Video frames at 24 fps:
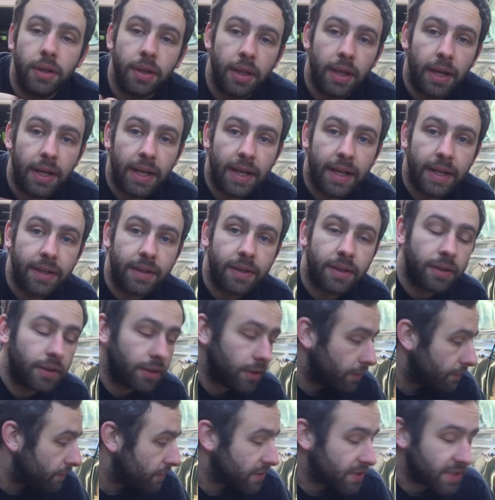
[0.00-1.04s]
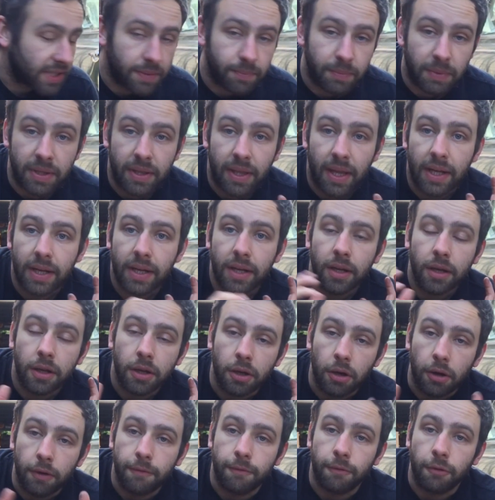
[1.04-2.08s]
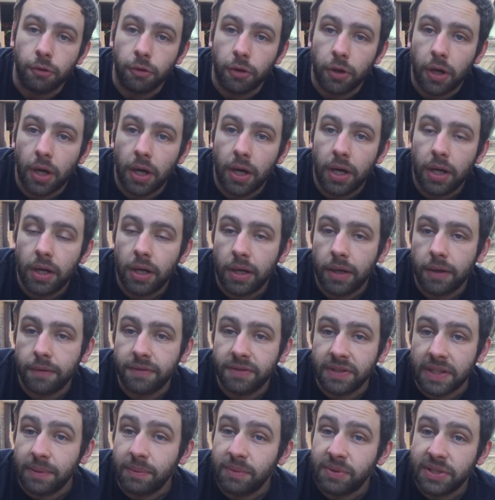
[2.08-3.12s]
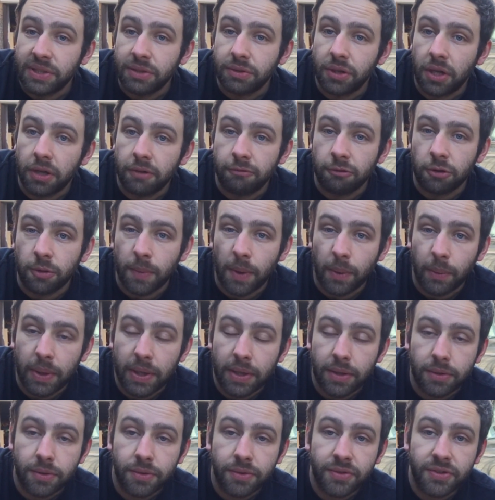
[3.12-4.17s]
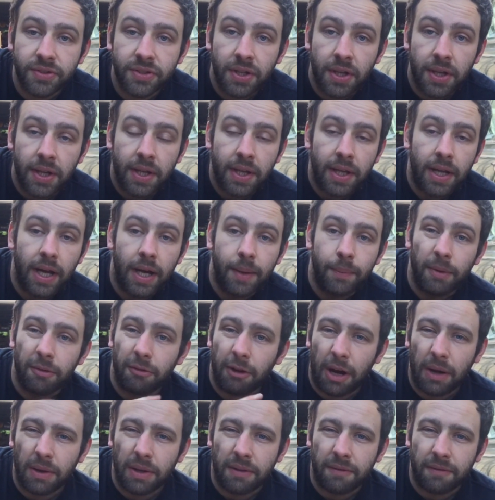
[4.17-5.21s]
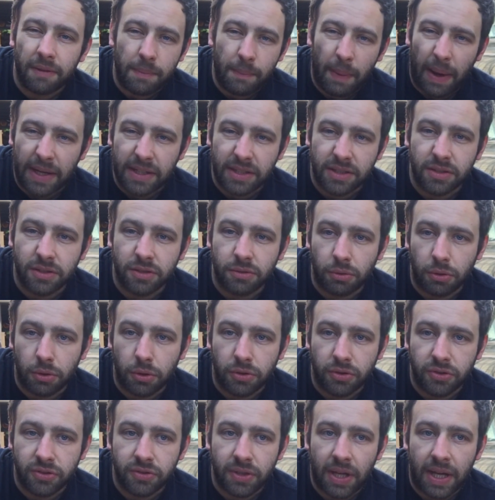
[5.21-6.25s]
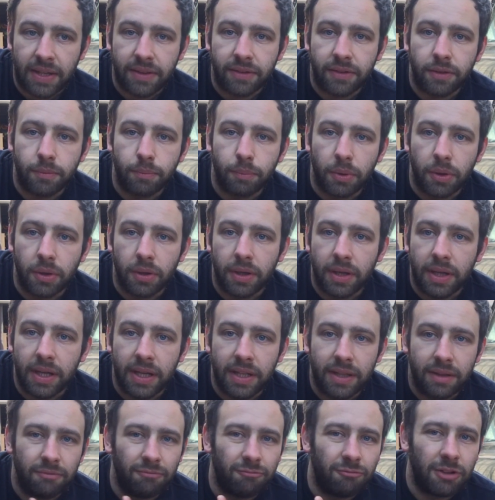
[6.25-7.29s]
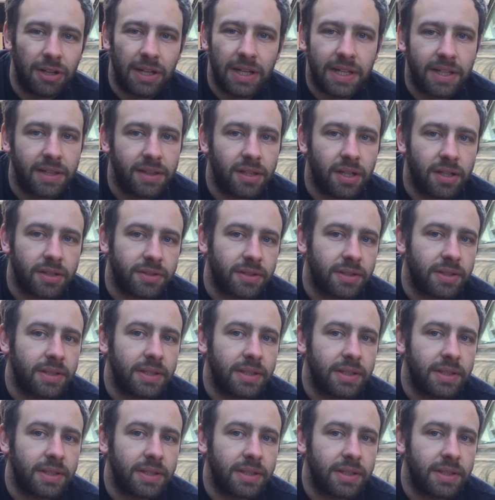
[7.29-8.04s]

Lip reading: And then you've just seen me then go through the car. I've seam sealed over all my welds. I've ground everything back to a good standard, but it really doesn't